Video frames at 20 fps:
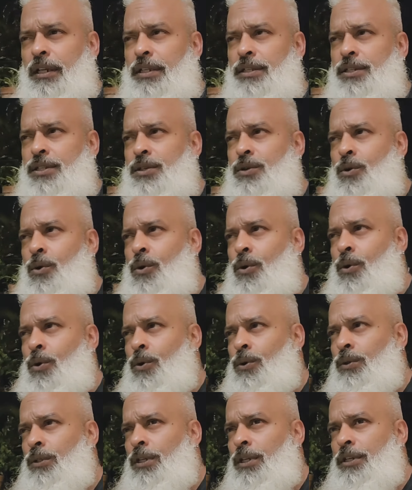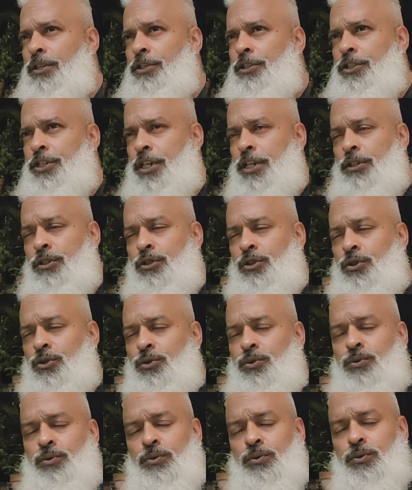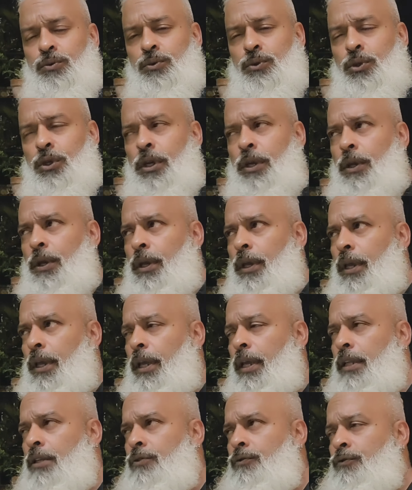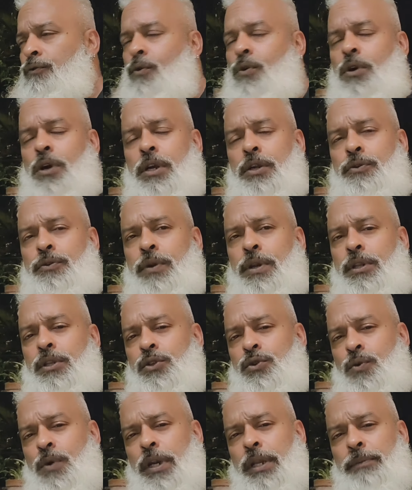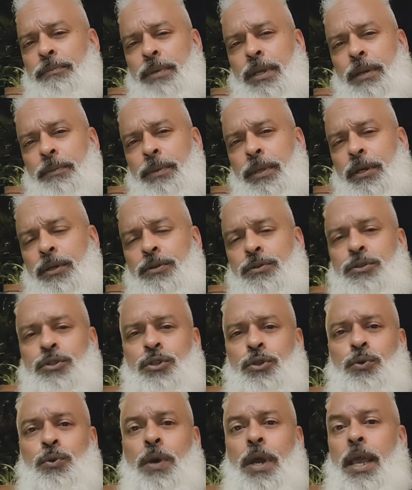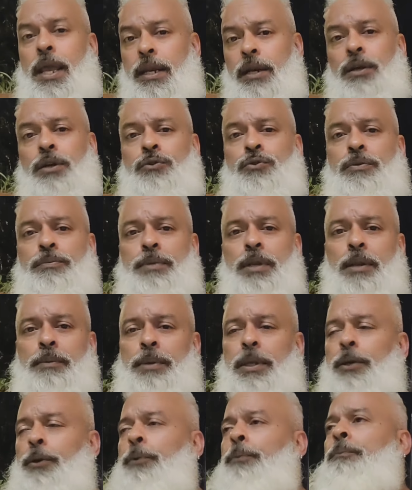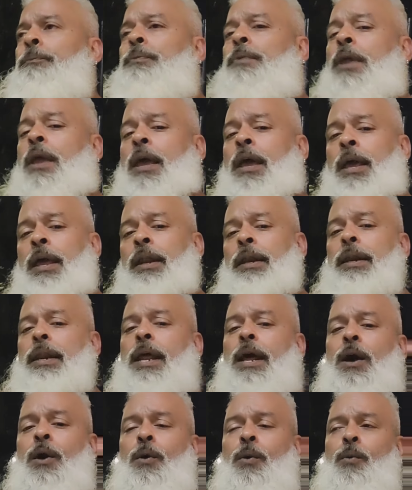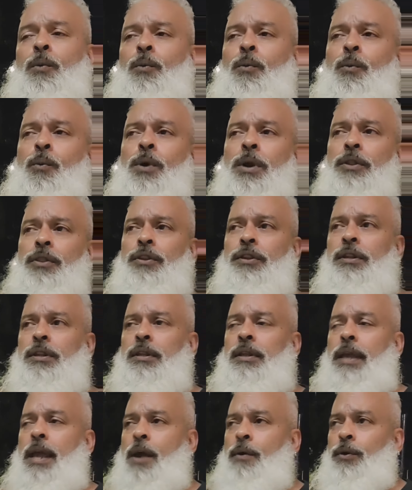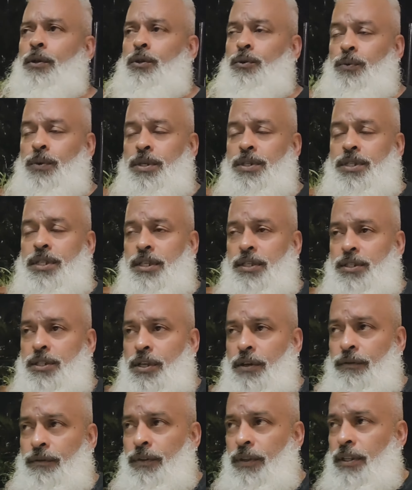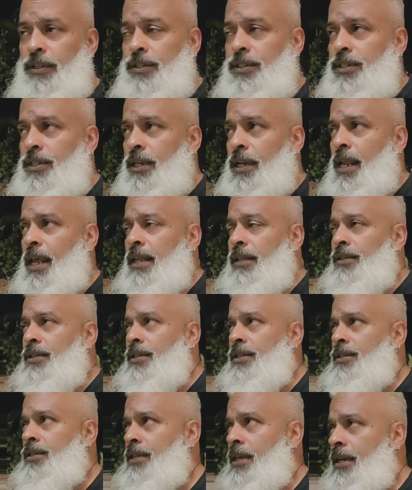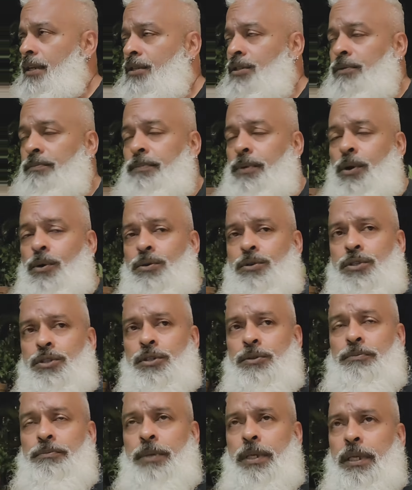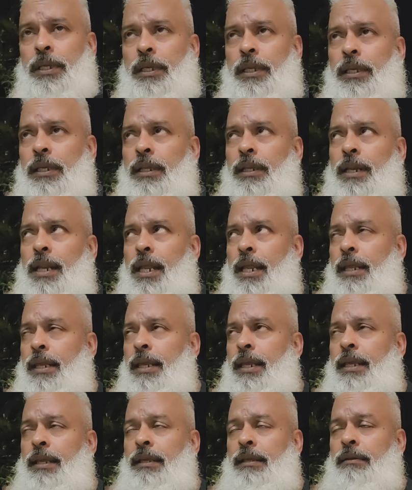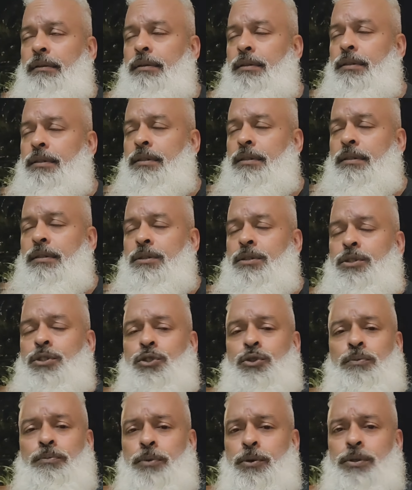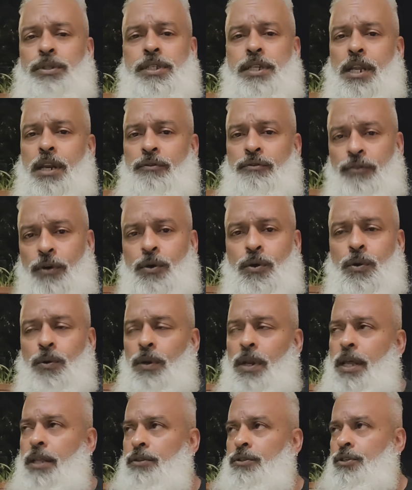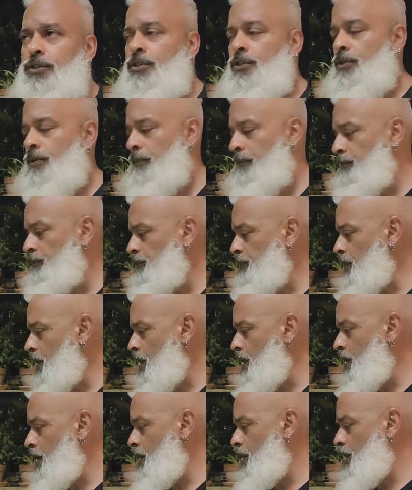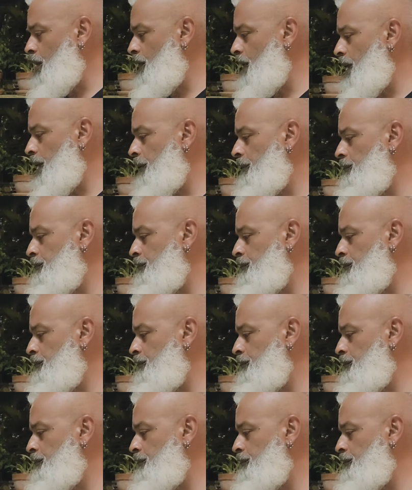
It's called Jintu. It's 420 millimeters to 800 millimeter. Now, one of the characteristics of this lens is that it's supposed to be like a super telephoto lens. All right.